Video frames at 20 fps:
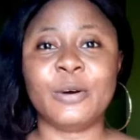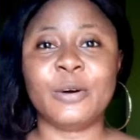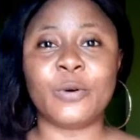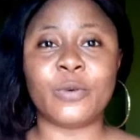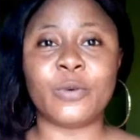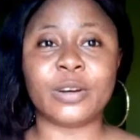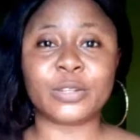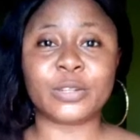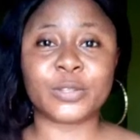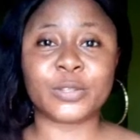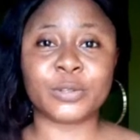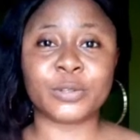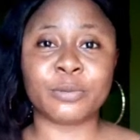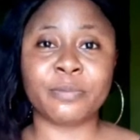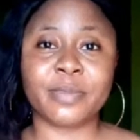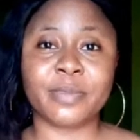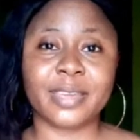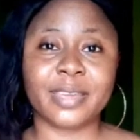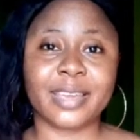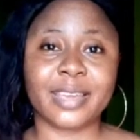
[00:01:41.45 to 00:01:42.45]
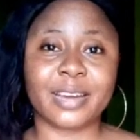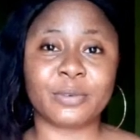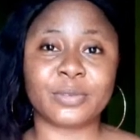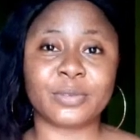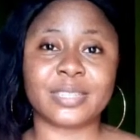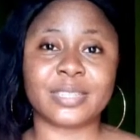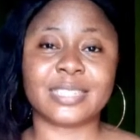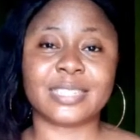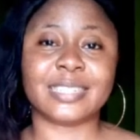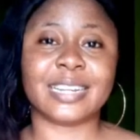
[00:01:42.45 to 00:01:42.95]
Well, to me, I
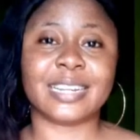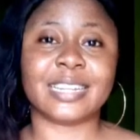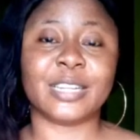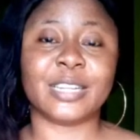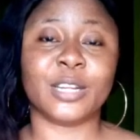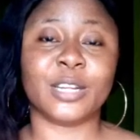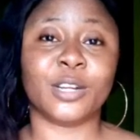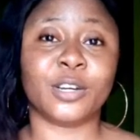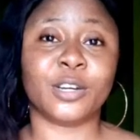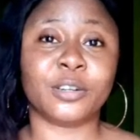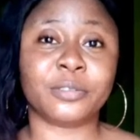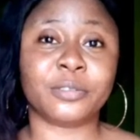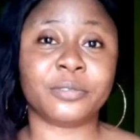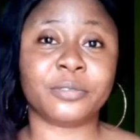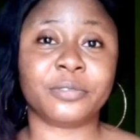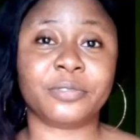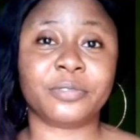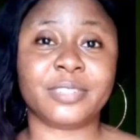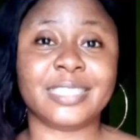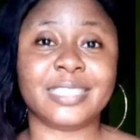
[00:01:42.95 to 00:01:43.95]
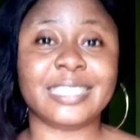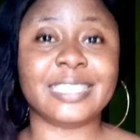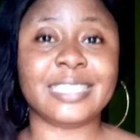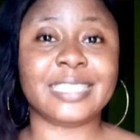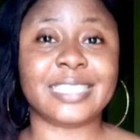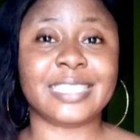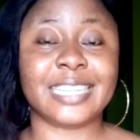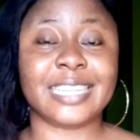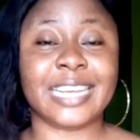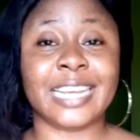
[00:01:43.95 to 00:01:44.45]
would say that love
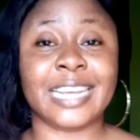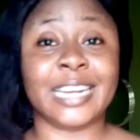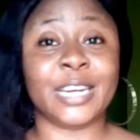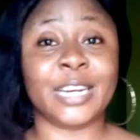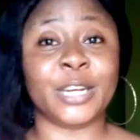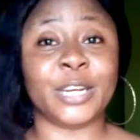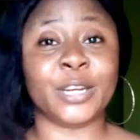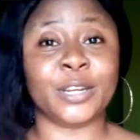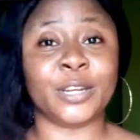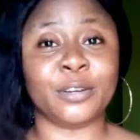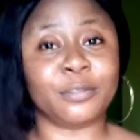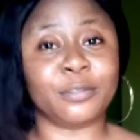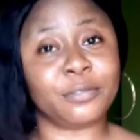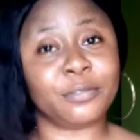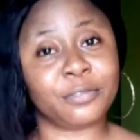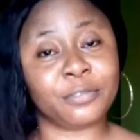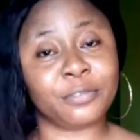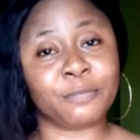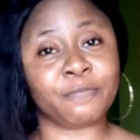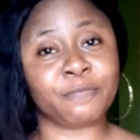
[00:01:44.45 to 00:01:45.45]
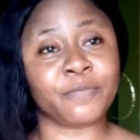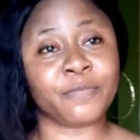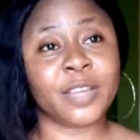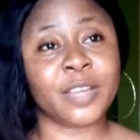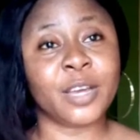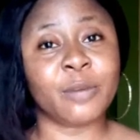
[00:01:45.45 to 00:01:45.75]
is enough.